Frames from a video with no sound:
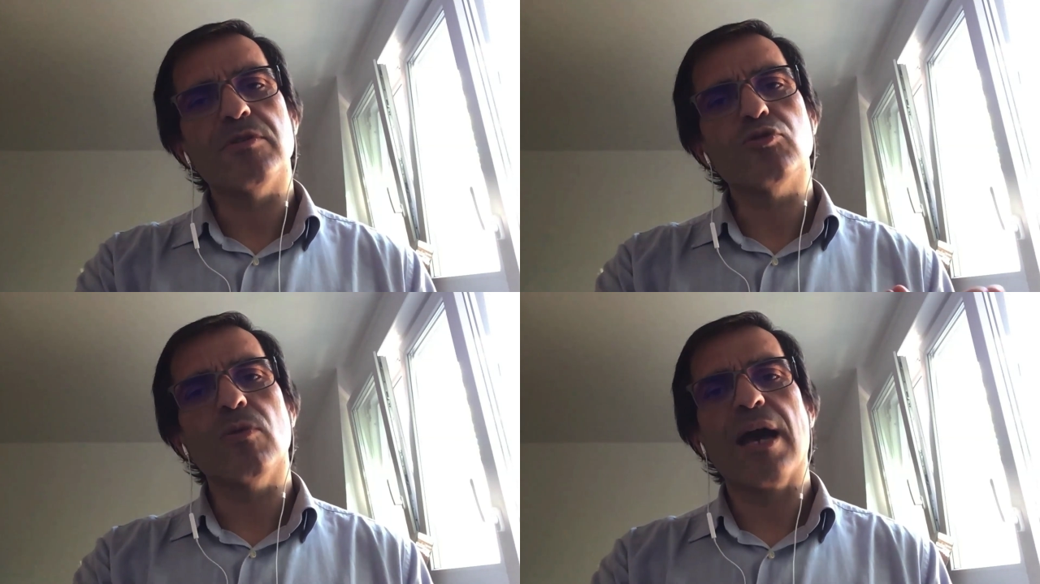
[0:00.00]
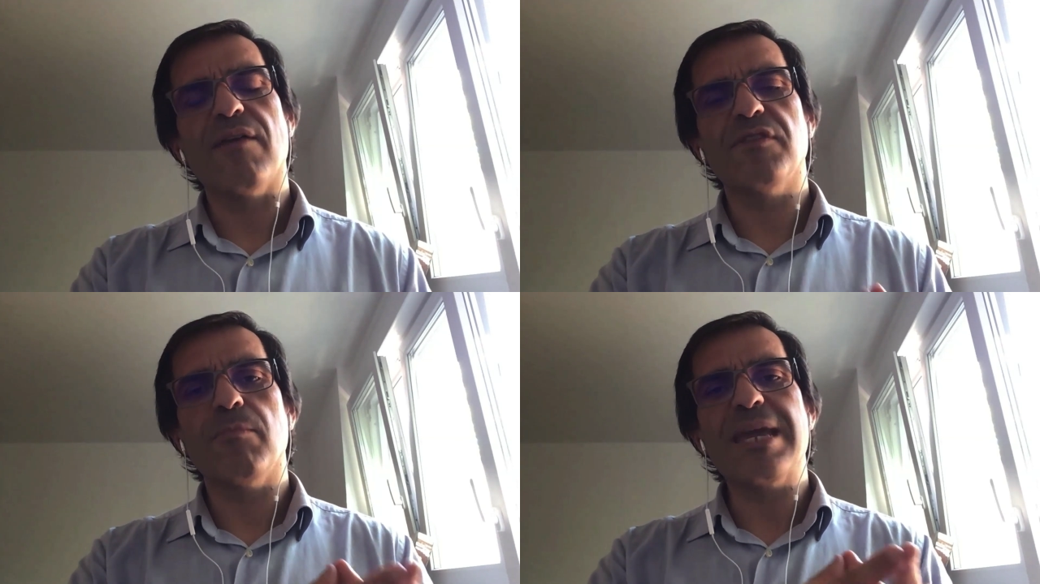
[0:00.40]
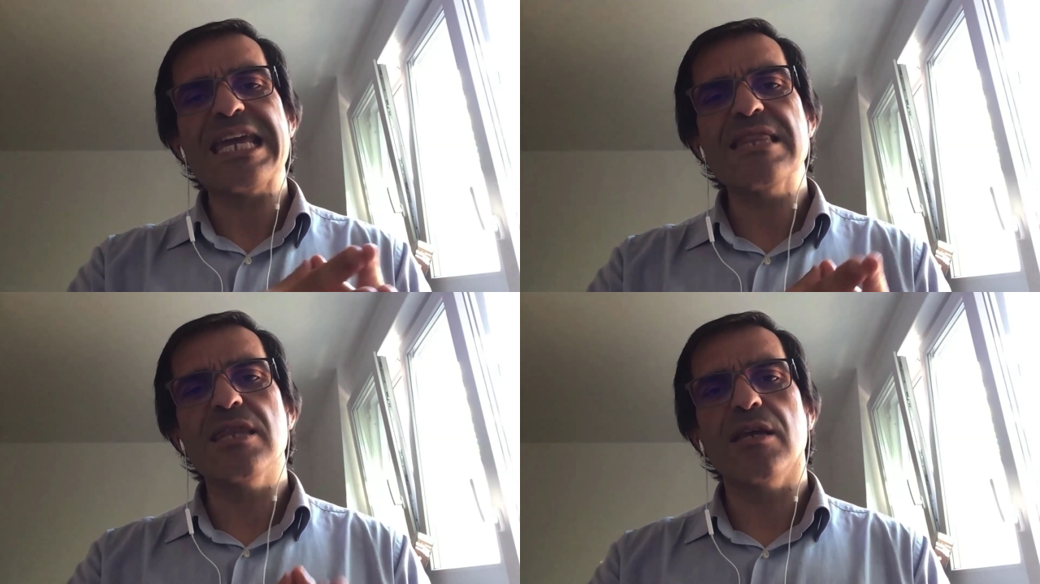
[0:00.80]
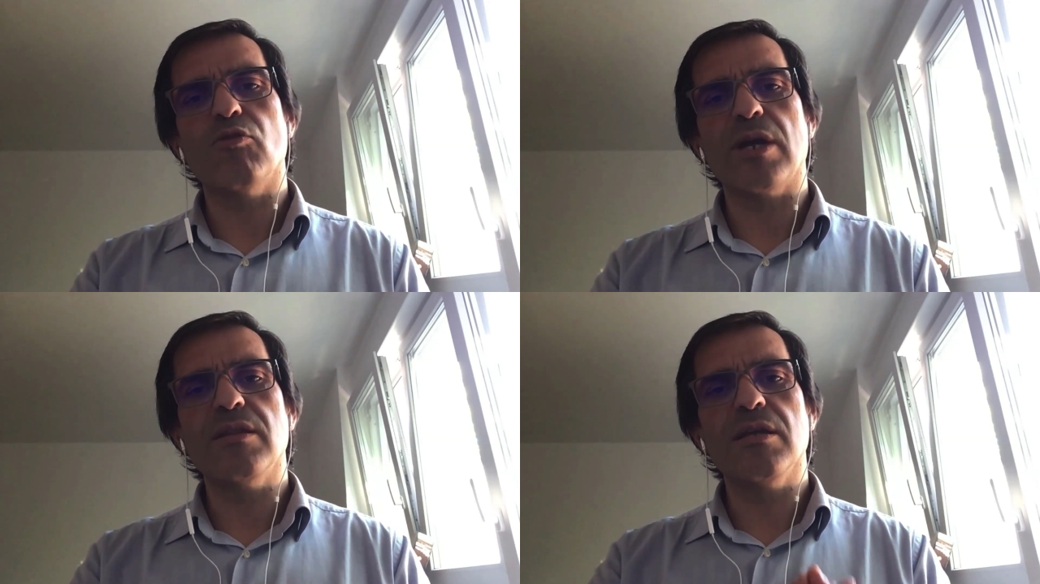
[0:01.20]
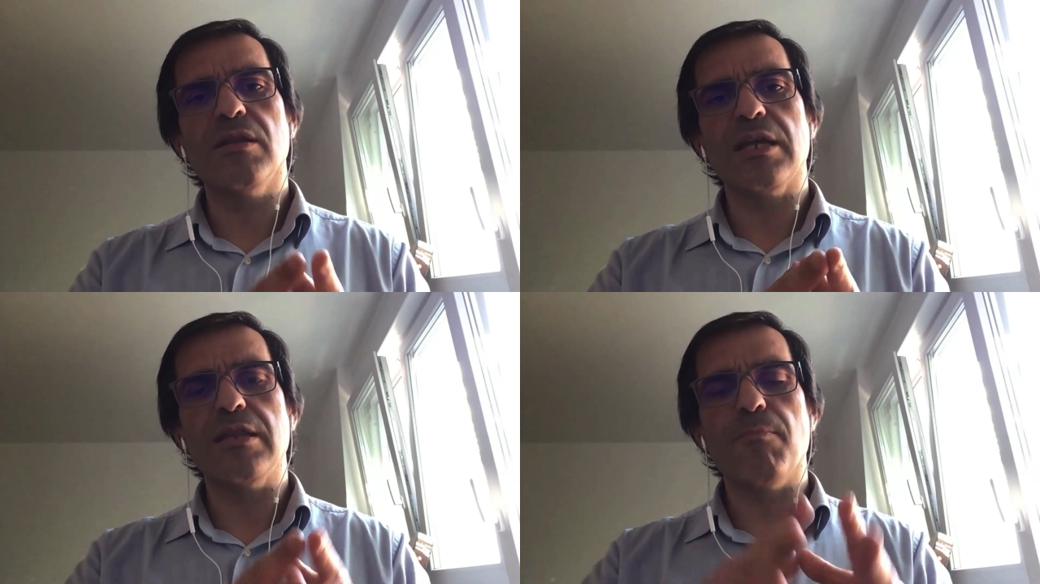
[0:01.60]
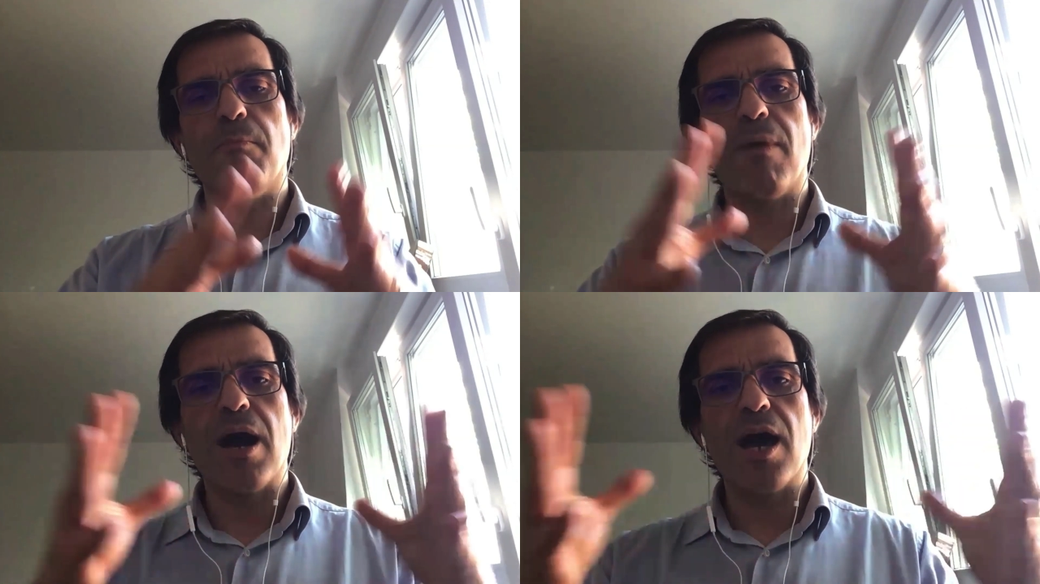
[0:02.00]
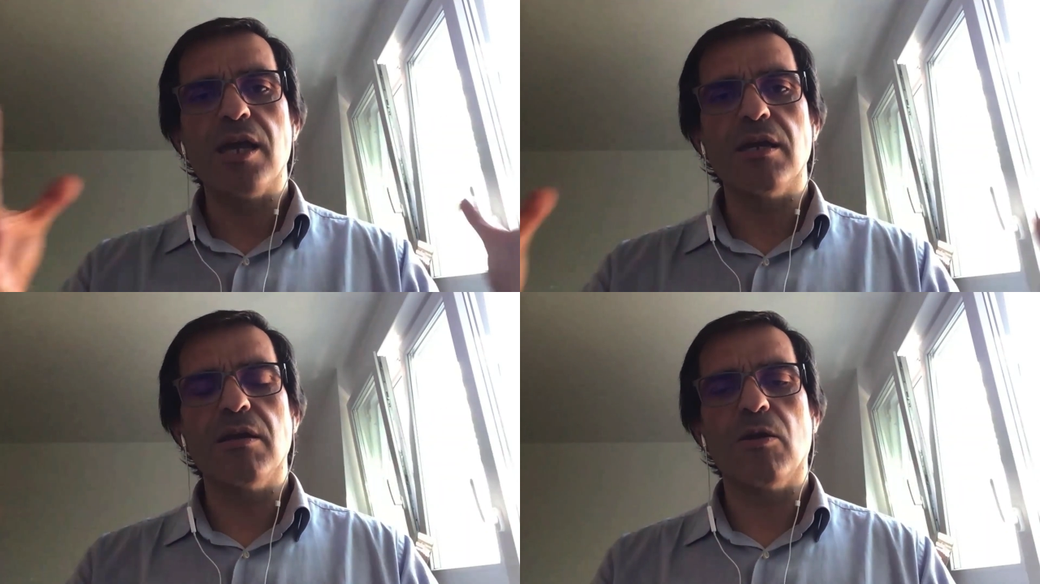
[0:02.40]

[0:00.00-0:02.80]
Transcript: is to have them integrated in my